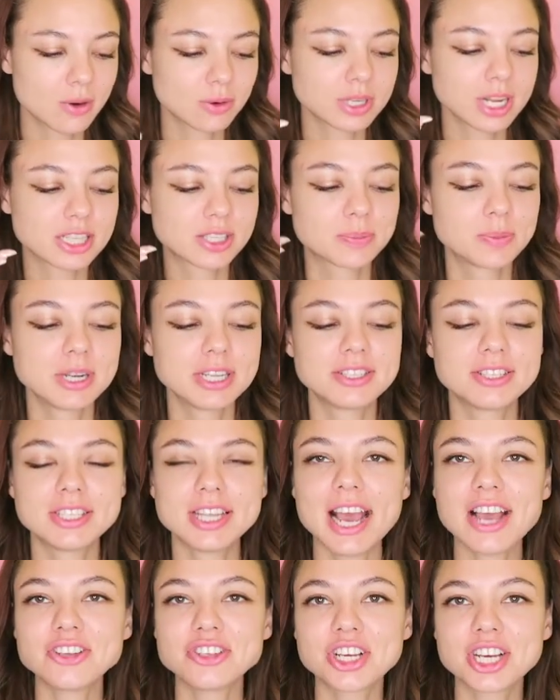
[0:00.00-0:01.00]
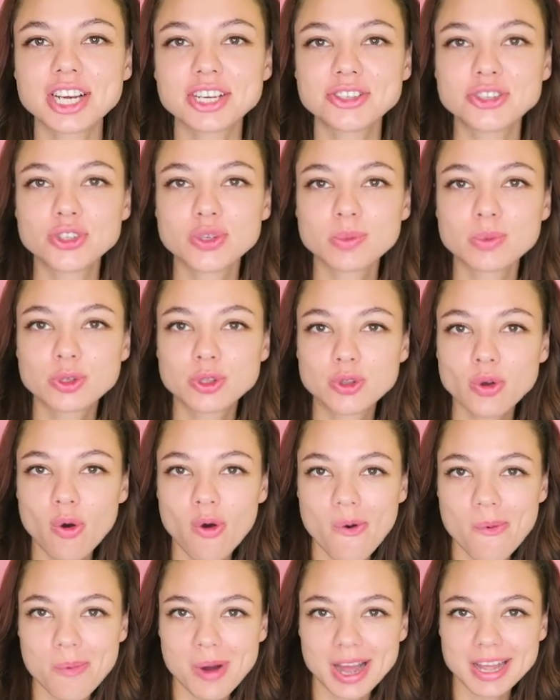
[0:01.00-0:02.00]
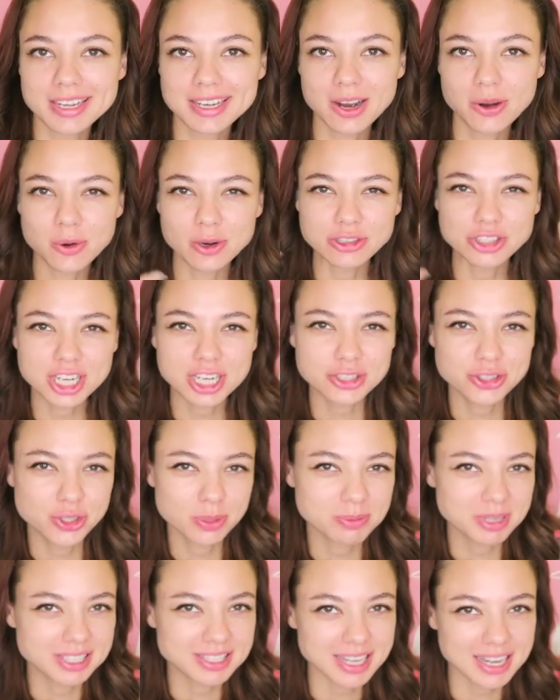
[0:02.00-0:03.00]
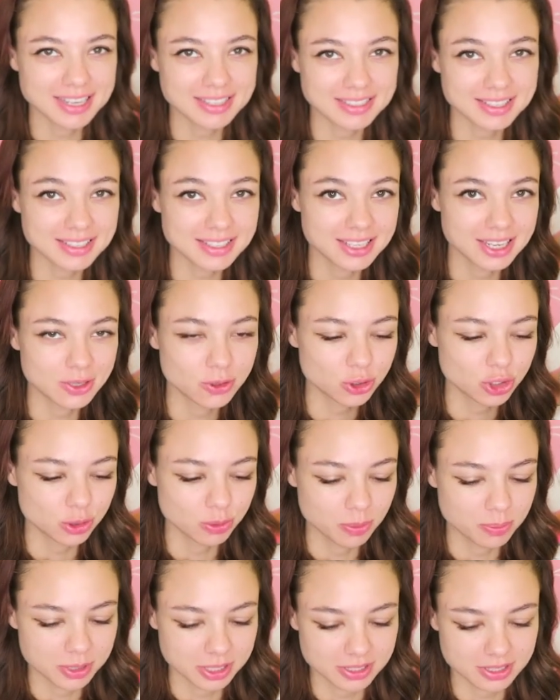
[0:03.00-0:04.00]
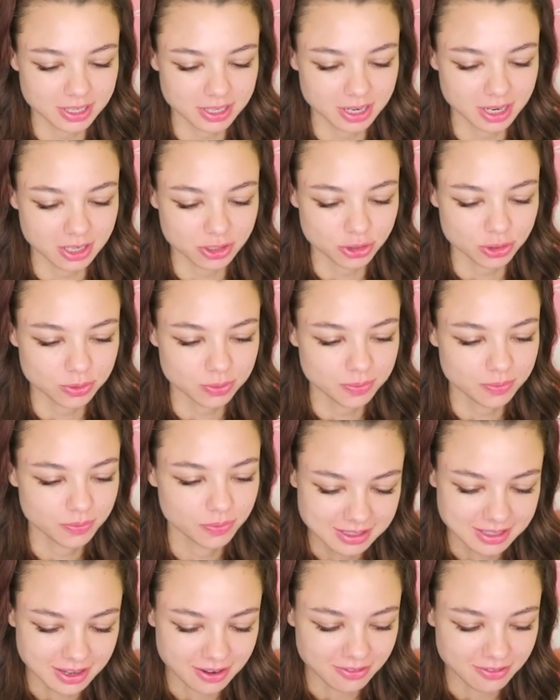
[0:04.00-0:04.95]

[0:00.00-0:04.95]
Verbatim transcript: we got sparkly suit for Tom. What suit will get the next character?